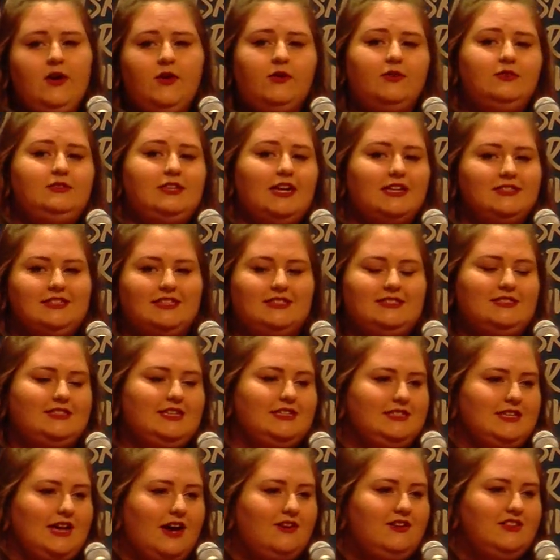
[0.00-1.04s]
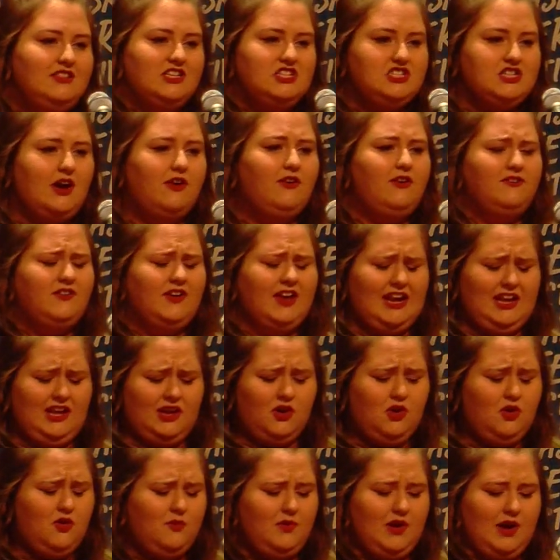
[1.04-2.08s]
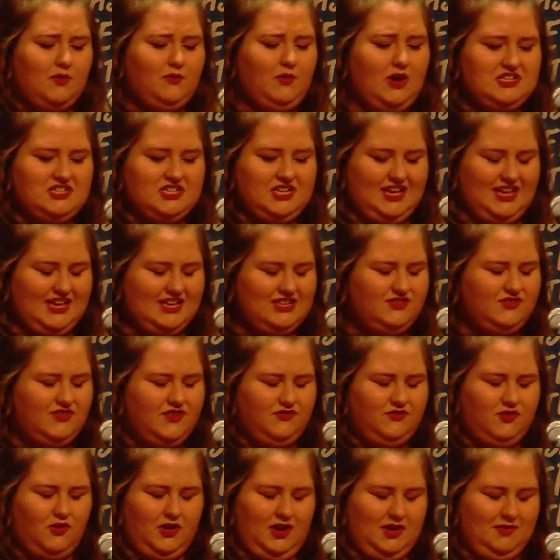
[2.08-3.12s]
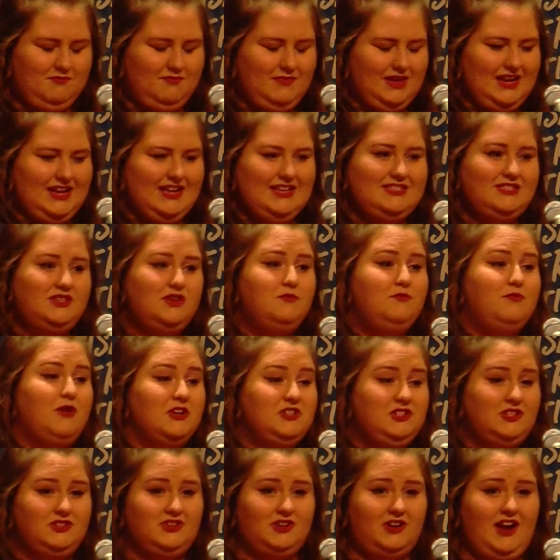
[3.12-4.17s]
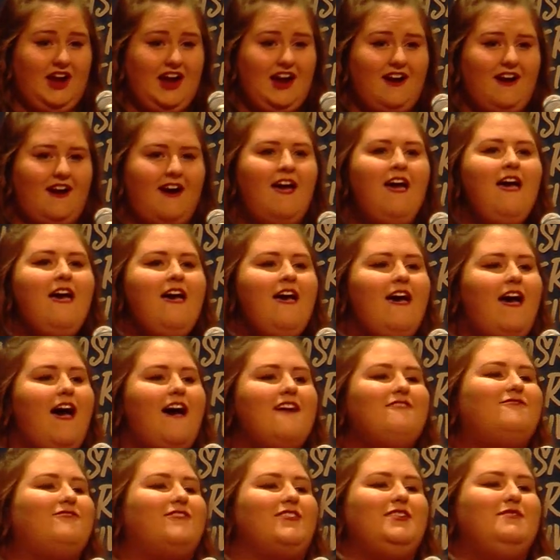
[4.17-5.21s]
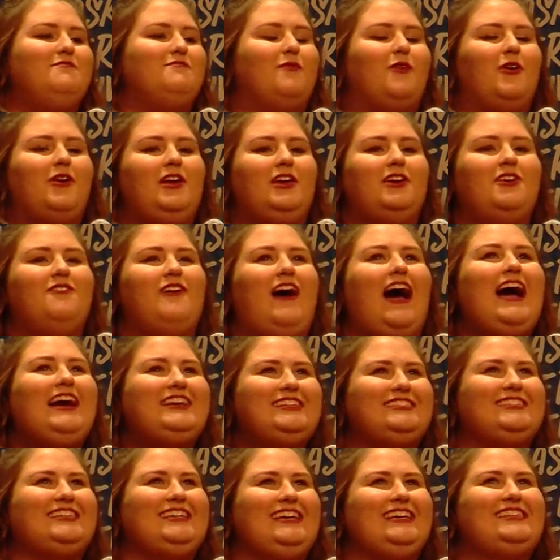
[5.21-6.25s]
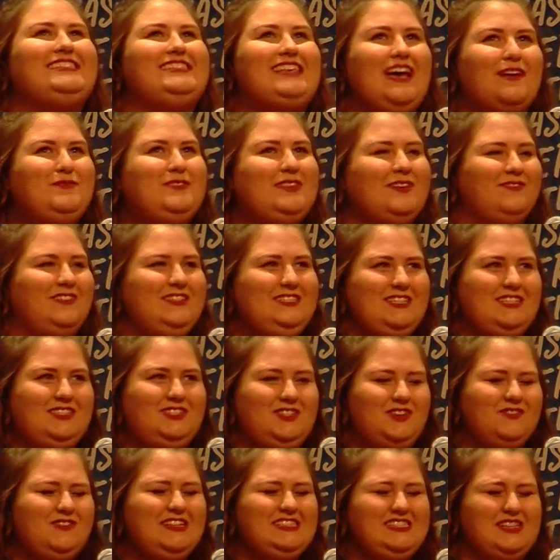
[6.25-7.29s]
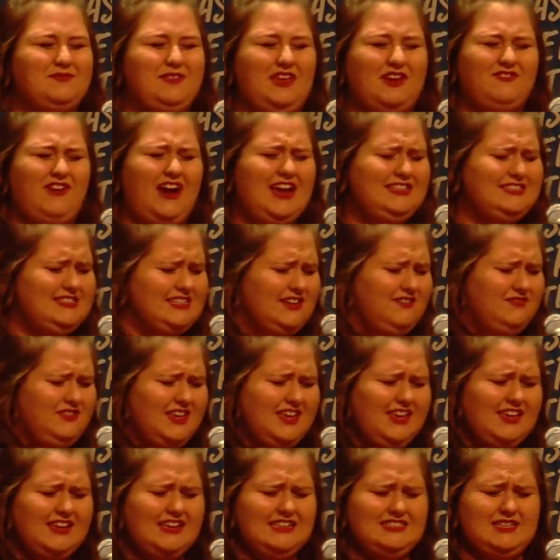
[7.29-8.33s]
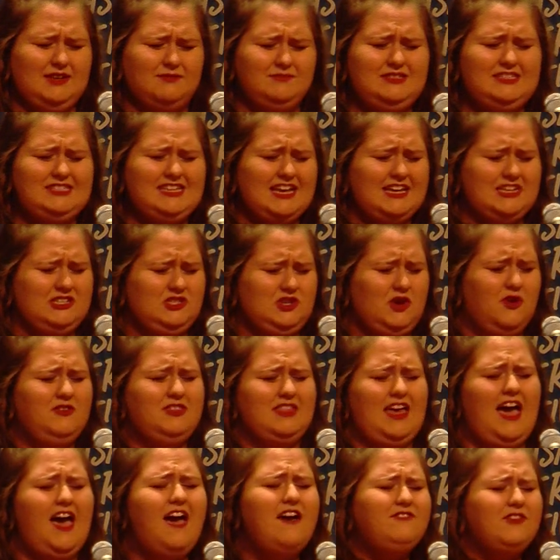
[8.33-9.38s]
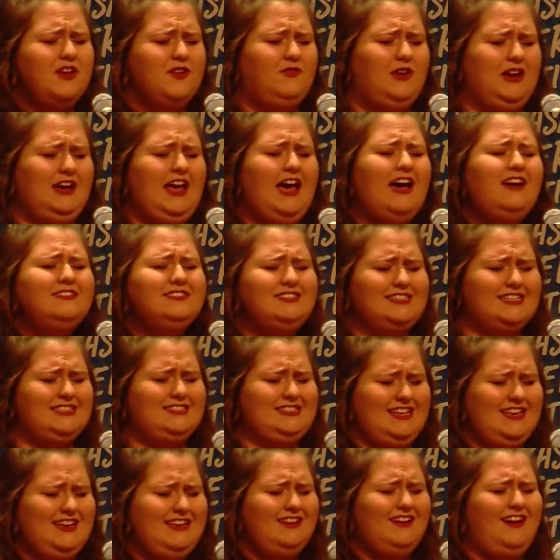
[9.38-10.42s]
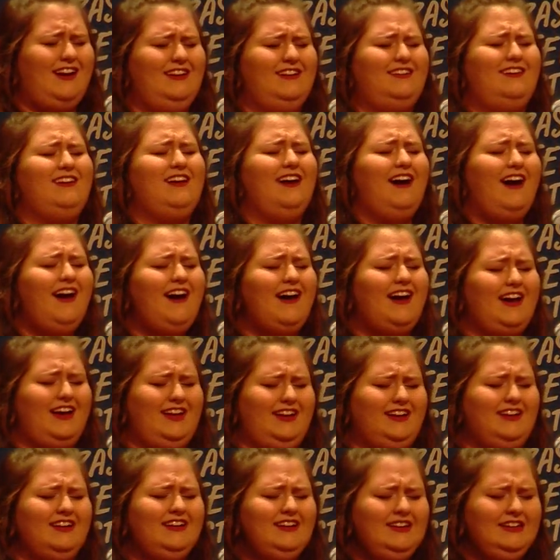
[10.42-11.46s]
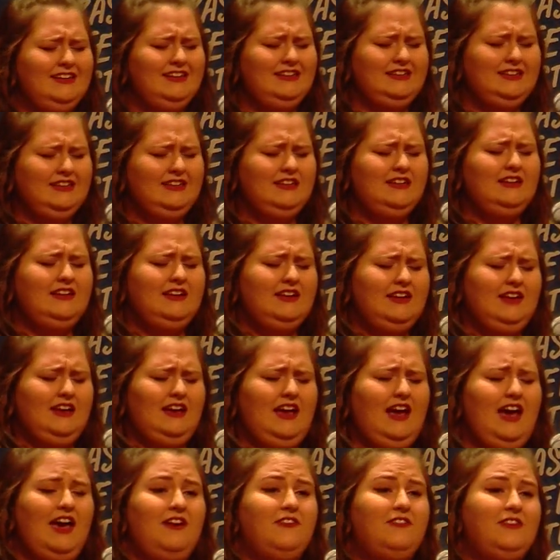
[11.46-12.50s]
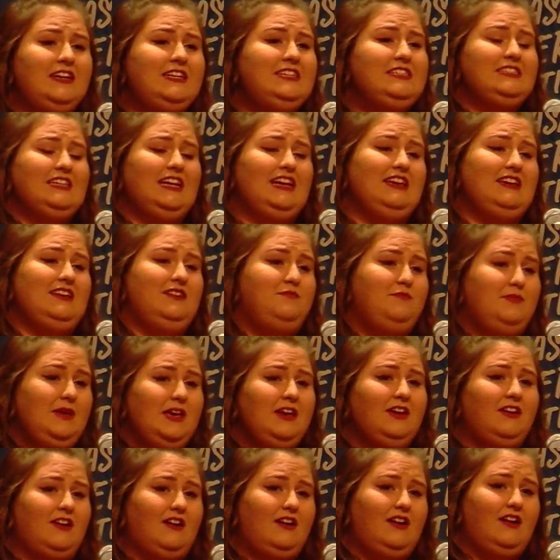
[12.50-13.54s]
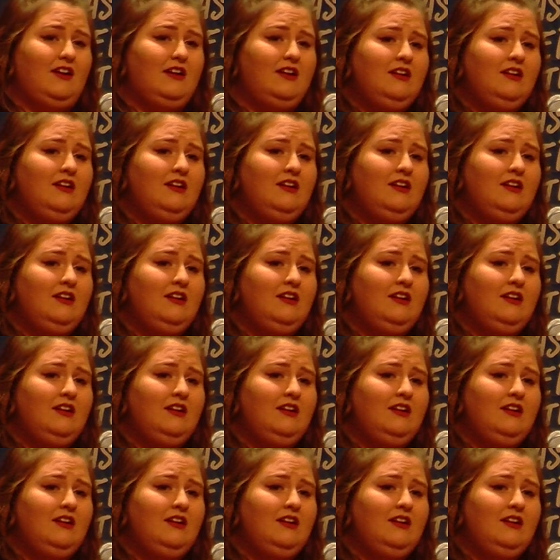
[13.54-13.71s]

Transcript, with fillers: who doesn't sit down in the shower forgetting who, where, what she is for forty minutes, who brushes her hair every morning, who actually accepts it when she's doing something right instead of thinking it's some sick joke that everyone else is in on. God, I wish I could be her,